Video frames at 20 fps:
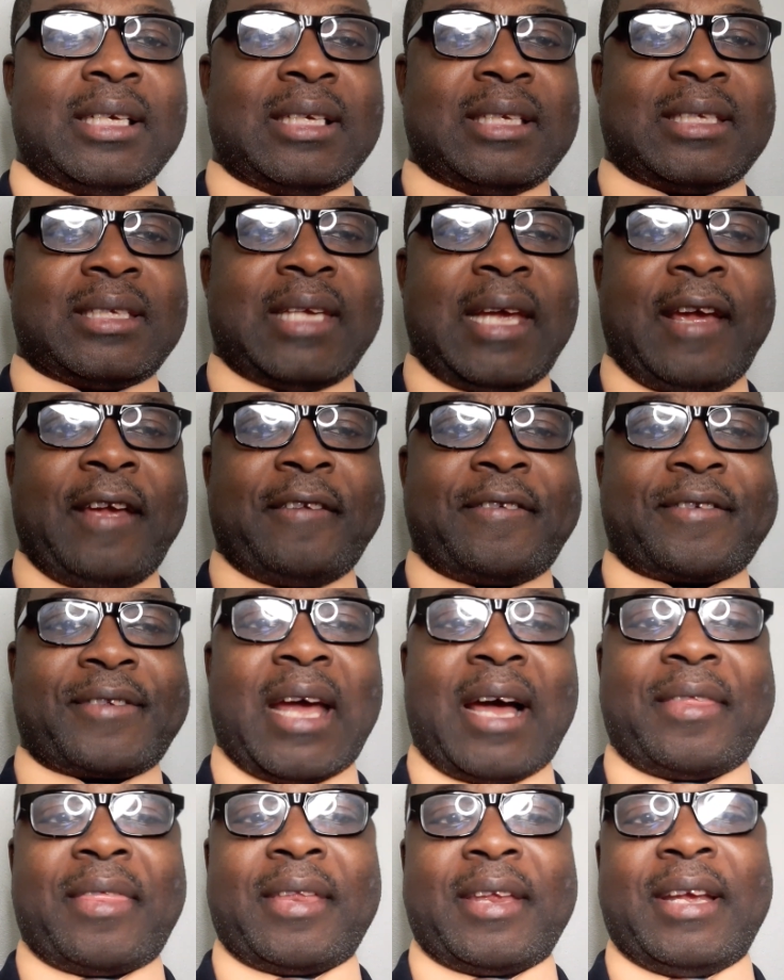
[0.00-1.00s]
says
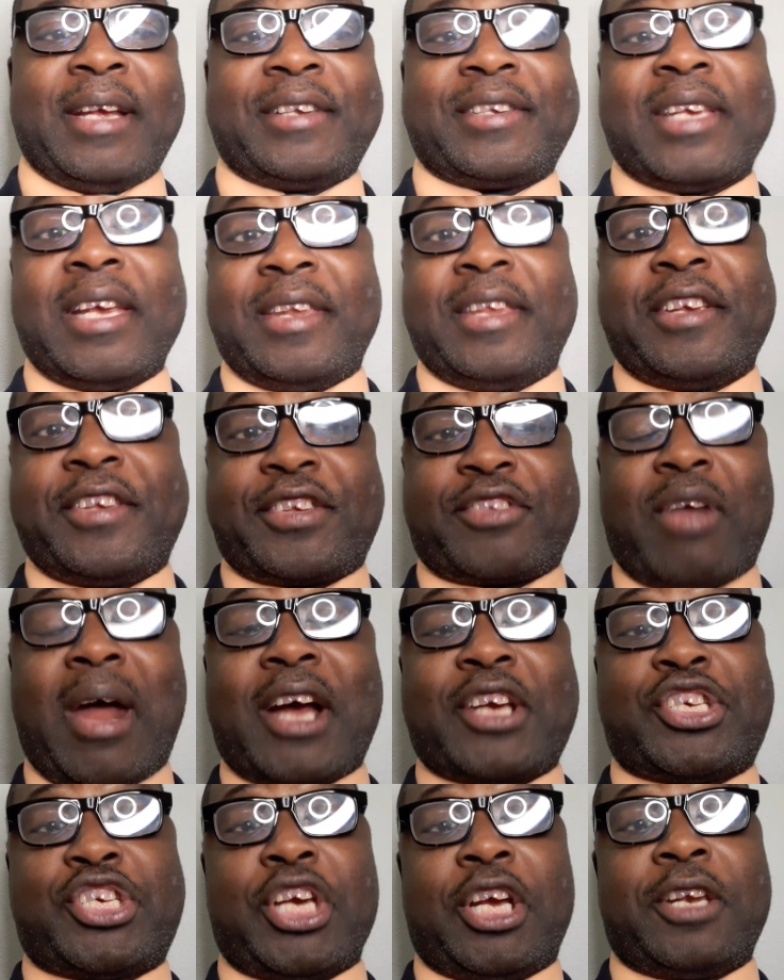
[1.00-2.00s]
that it's a
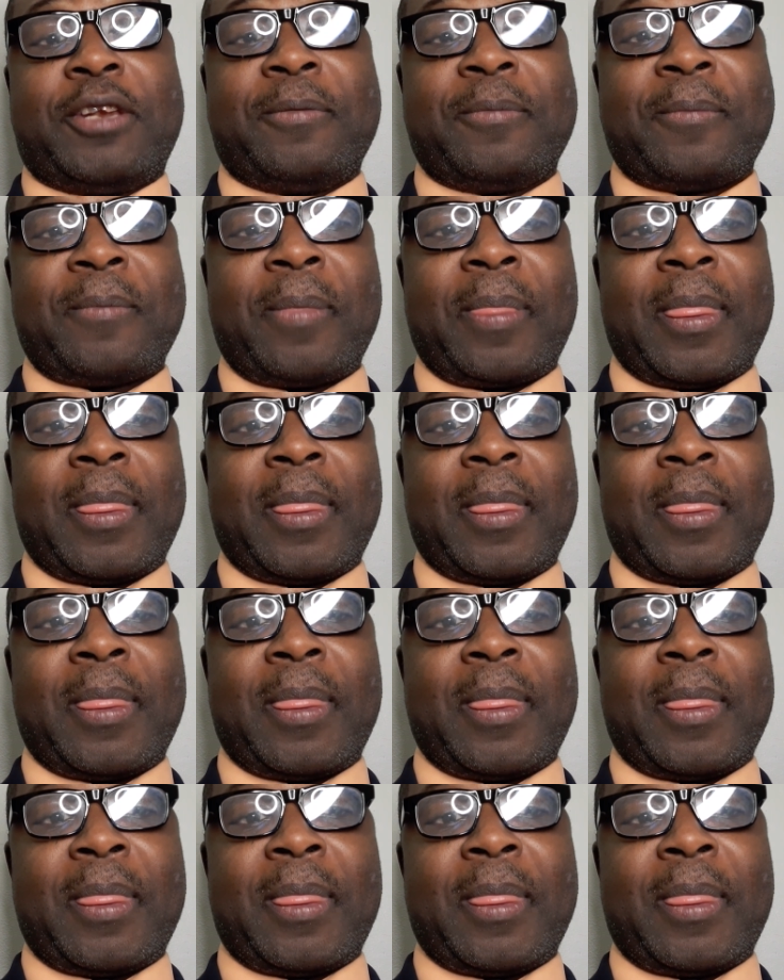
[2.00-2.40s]
distraction